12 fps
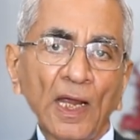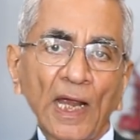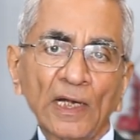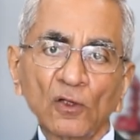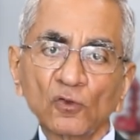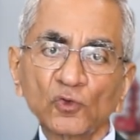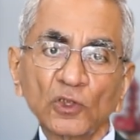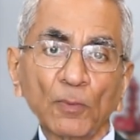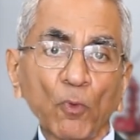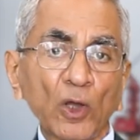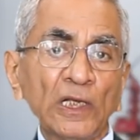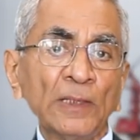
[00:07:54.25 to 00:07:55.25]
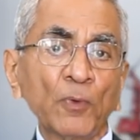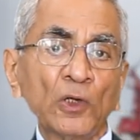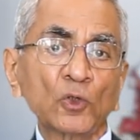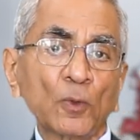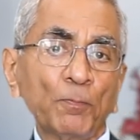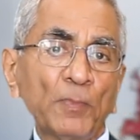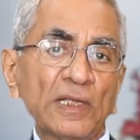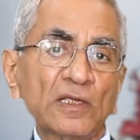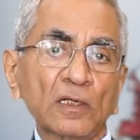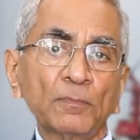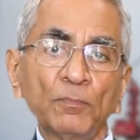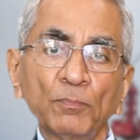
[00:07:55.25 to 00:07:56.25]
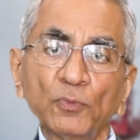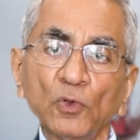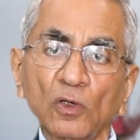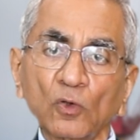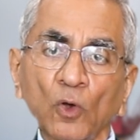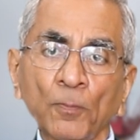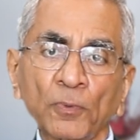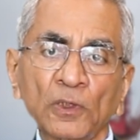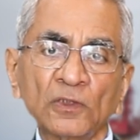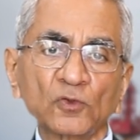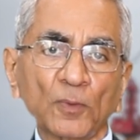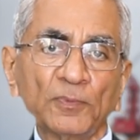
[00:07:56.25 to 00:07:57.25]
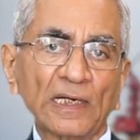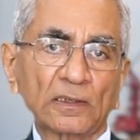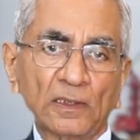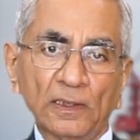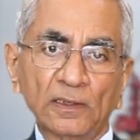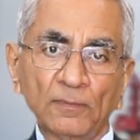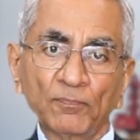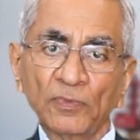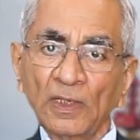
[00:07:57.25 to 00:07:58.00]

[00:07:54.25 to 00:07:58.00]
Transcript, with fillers: and also the boiling point of major pure components of that cut.